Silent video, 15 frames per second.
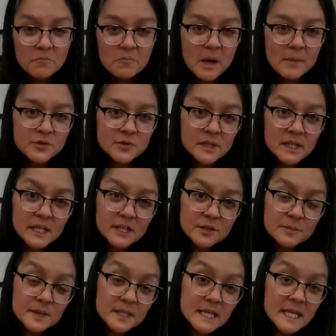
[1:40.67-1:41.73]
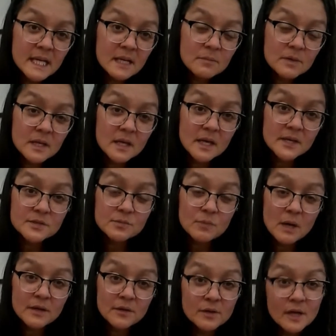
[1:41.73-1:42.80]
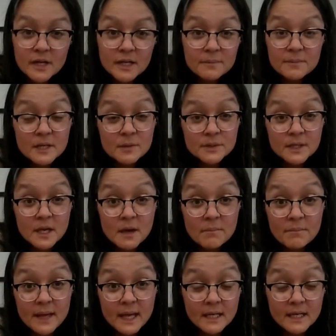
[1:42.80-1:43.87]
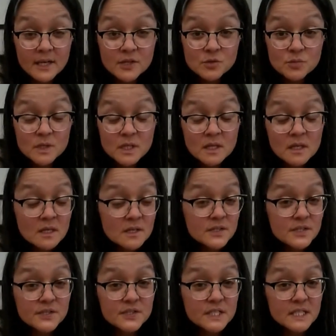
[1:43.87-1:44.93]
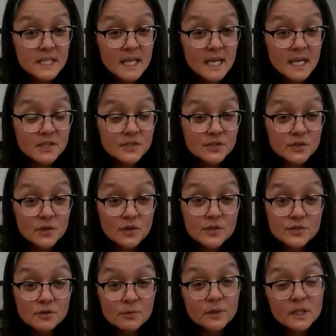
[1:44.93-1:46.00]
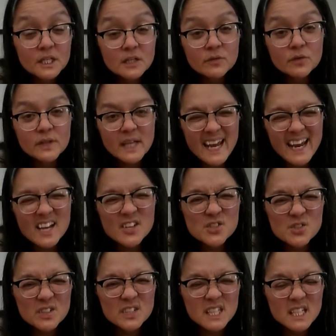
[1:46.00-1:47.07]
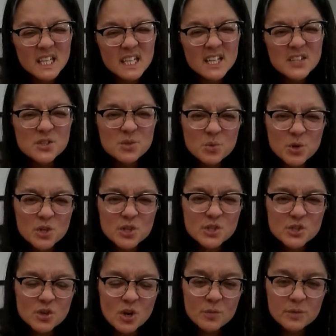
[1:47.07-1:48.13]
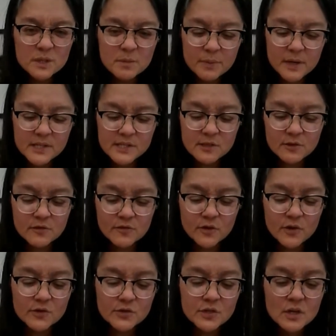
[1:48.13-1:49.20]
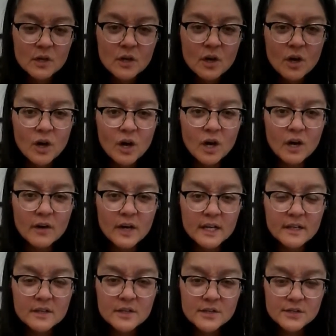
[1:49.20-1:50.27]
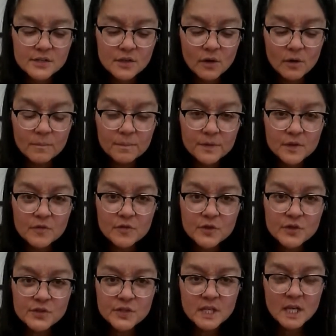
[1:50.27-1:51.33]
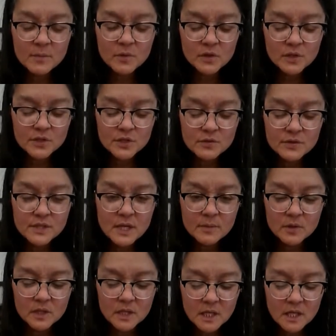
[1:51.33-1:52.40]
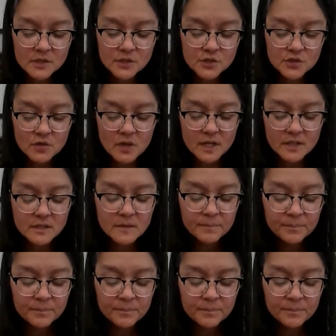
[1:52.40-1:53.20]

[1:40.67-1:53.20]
I'm doing it at the beginning because you're not going to be able to come back next week to see the answer. So I'm going to give you the answer at the end. So we're going to start with the puzzler first. All right. So the first thing I'm going to do is I'm going to construct,